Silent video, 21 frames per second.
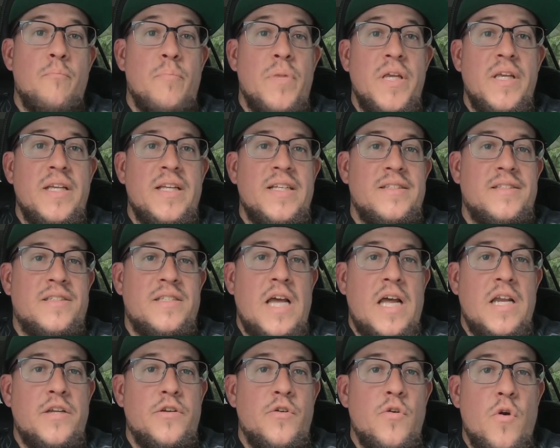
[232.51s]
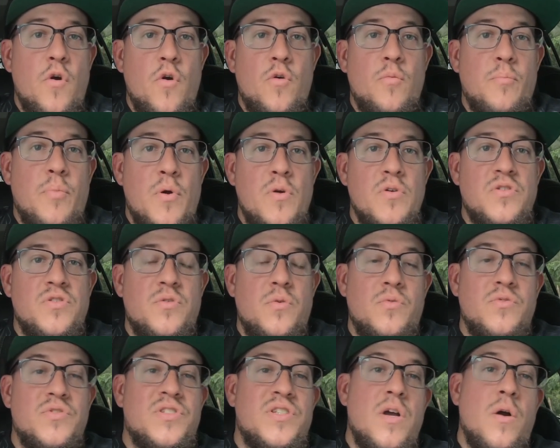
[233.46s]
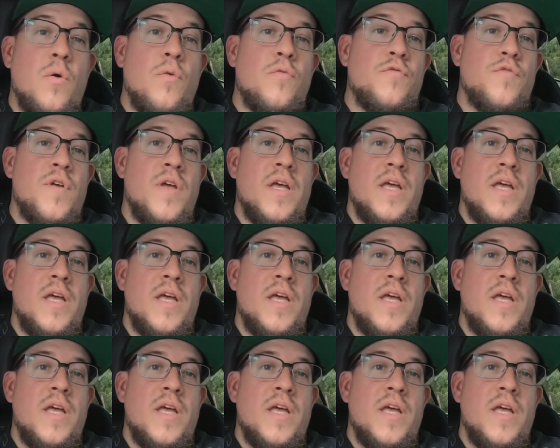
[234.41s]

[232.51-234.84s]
be inside of your own personal self